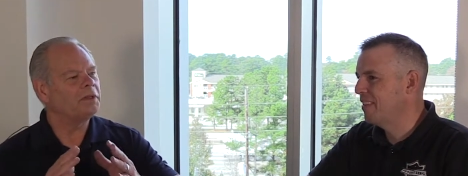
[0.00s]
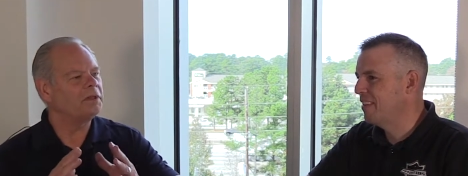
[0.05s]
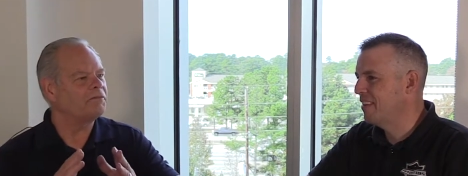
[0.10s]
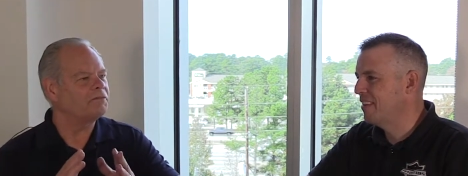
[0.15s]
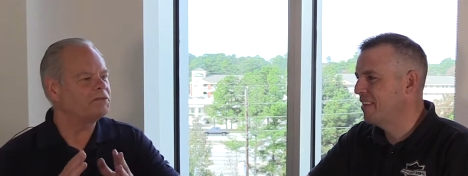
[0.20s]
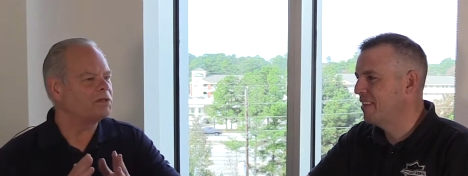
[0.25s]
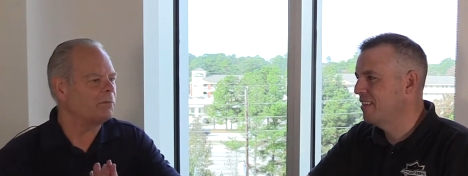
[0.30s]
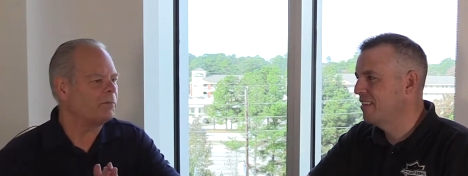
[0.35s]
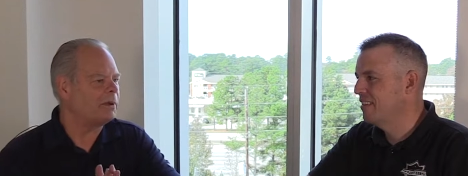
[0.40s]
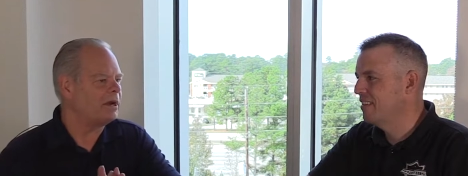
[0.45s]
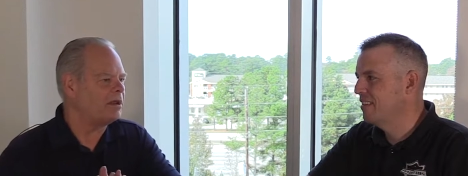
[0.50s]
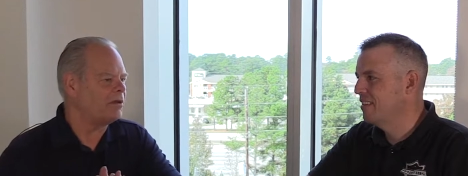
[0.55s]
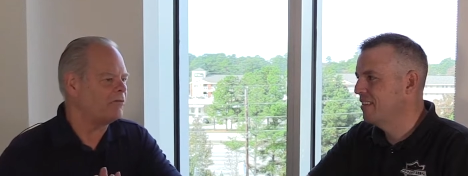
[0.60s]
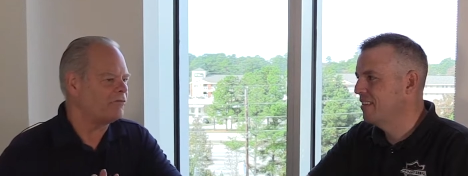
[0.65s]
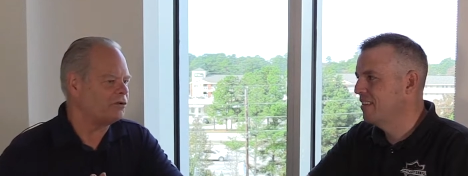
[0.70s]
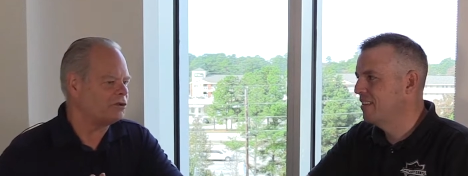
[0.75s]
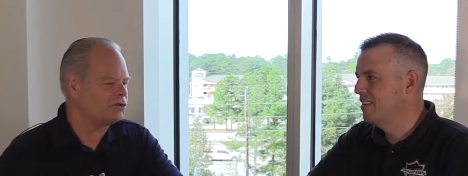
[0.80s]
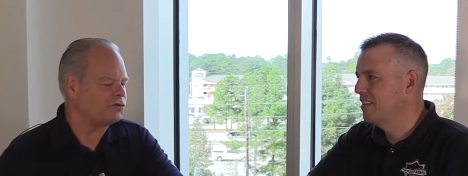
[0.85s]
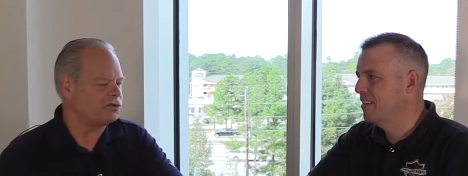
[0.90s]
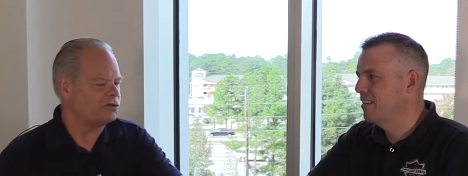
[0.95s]
Speaker 1: if somebody, a
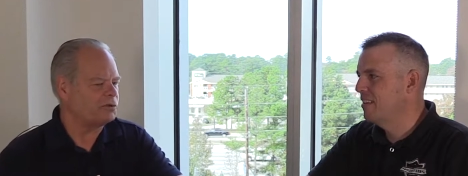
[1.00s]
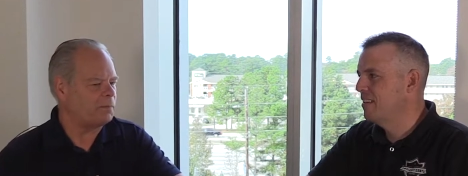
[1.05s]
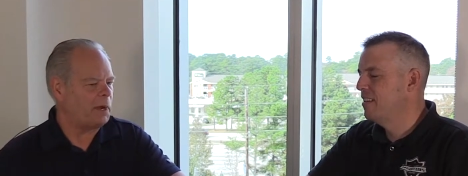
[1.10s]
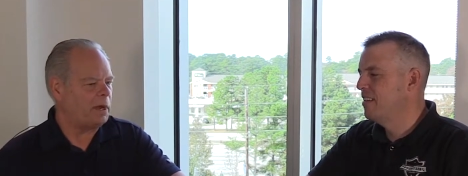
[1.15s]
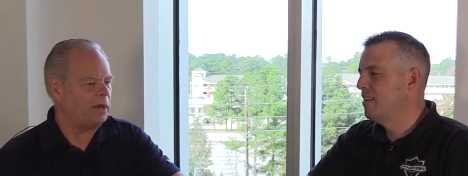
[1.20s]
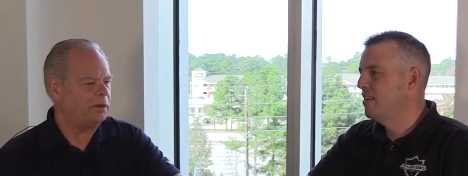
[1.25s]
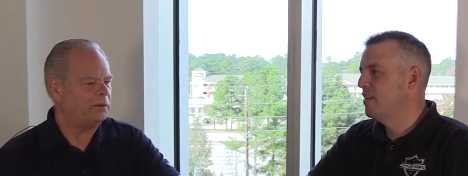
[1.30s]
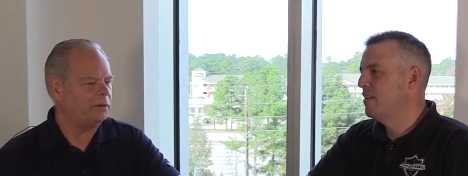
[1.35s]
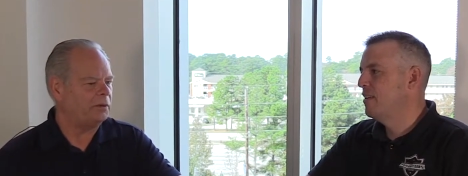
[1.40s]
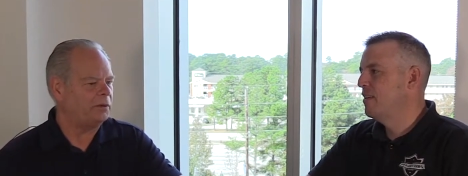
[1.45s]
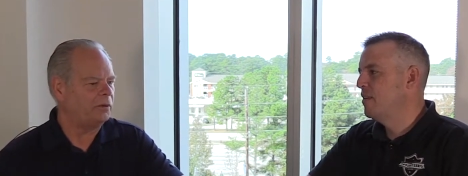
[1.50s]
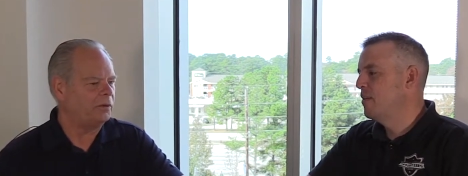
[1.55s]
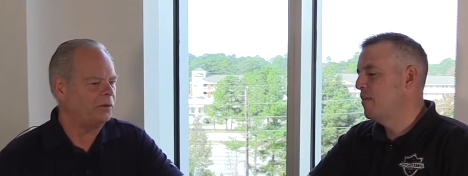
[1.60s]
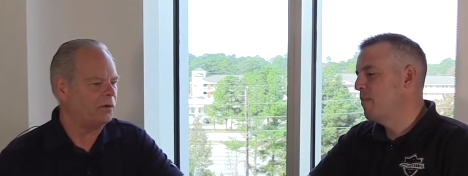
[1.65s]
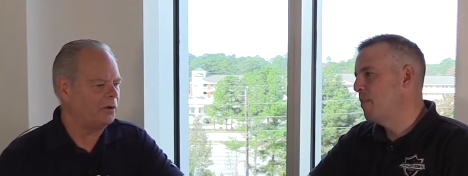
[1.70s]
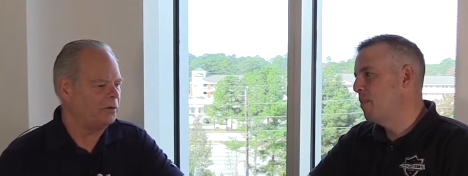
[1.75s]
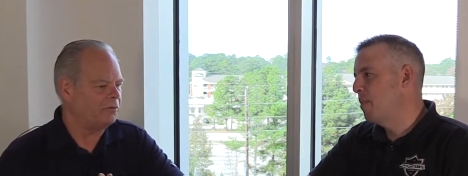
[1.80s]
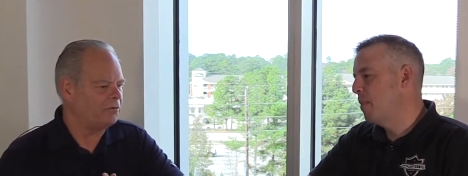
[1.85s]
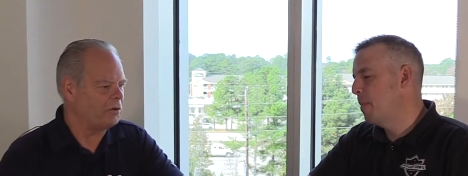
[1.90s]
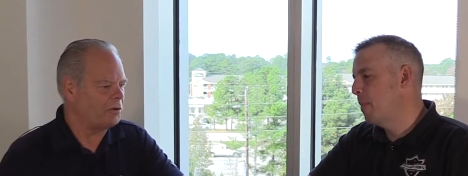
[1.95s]
first responder
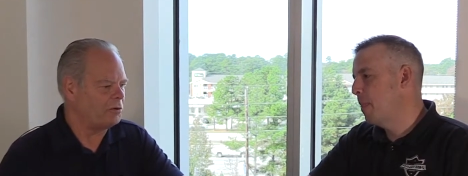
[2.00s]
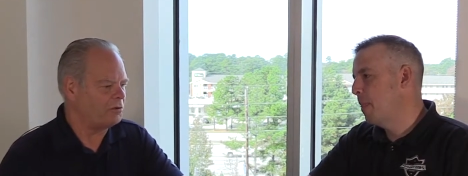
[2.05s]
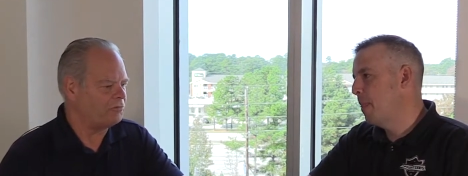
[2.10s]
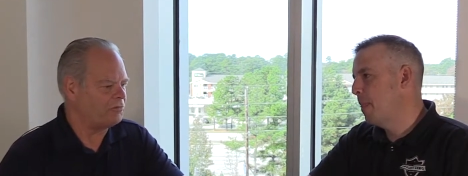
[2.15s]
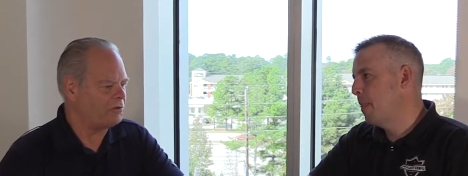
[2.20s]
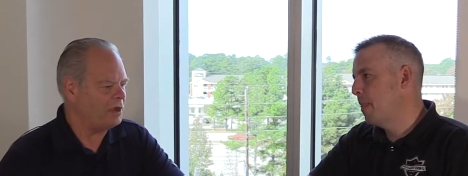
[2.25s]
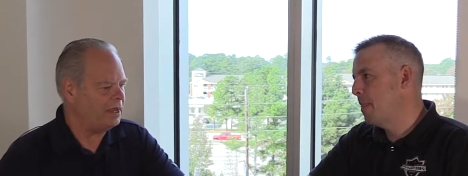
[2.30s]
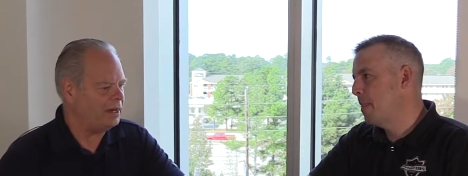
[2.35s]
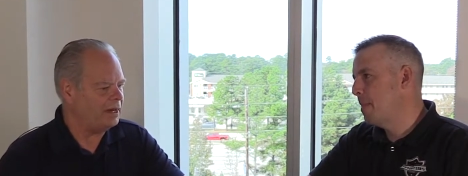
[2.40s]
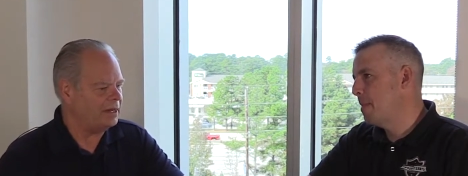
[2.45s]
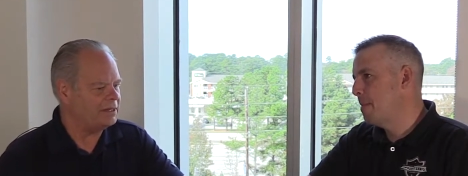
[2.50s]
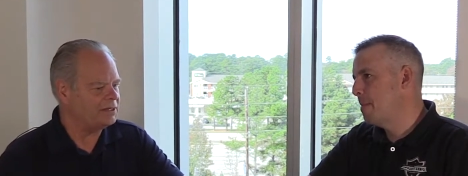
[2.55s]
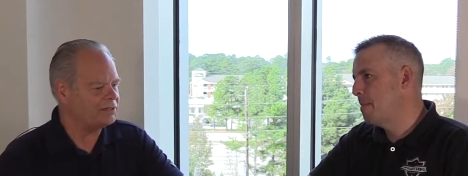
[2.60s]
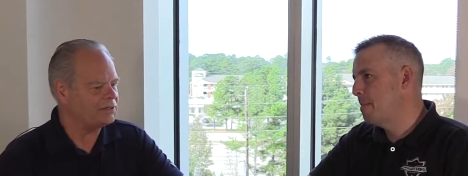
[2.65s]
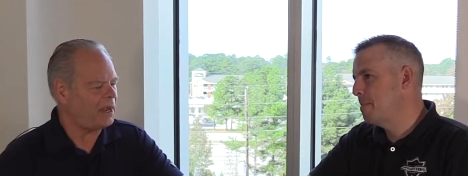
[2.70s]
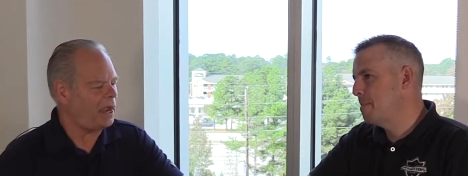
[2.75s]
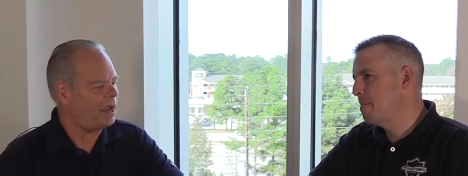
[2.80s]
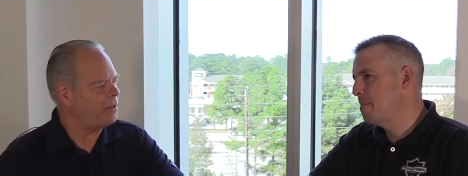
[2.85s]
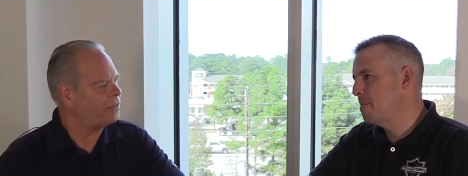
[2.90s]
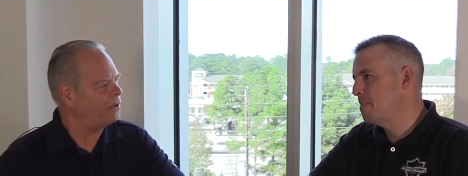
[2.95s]
or, or vet is
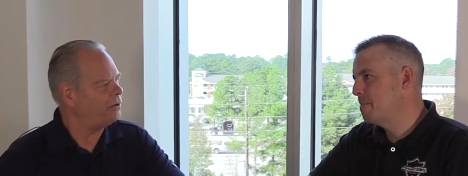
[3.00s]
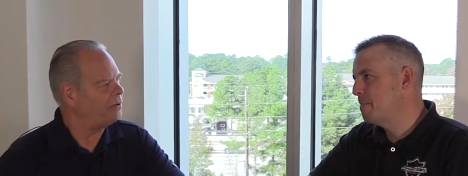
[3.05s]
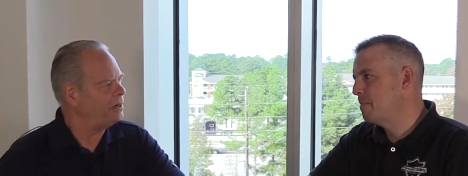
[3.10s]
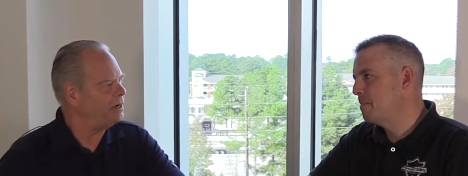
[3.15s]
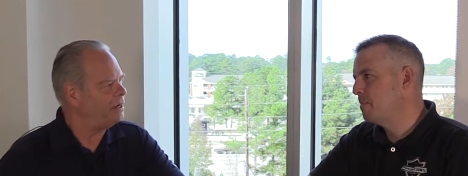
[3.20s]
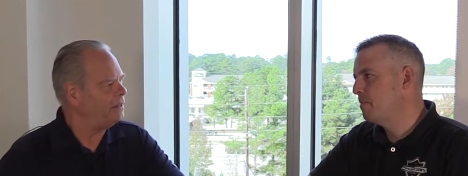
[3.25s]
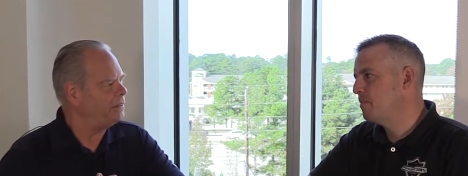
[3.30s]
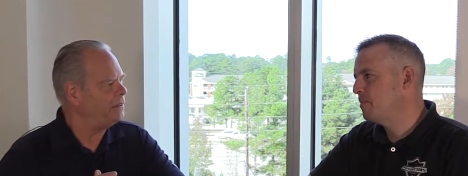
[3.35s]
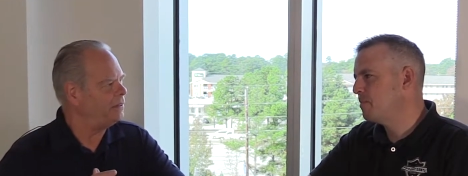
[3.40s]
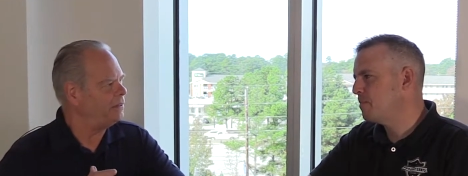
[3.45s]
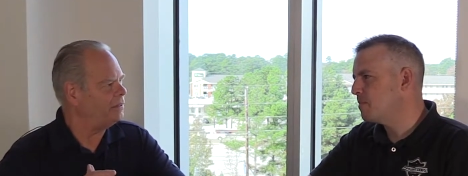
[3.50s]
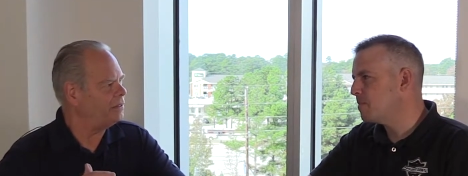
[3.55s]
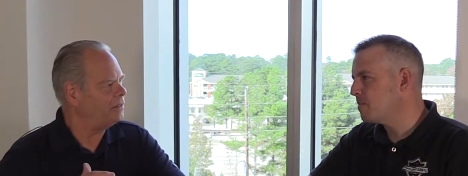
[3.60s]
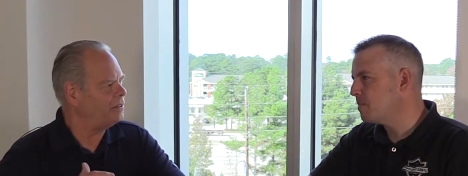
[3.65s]
out there and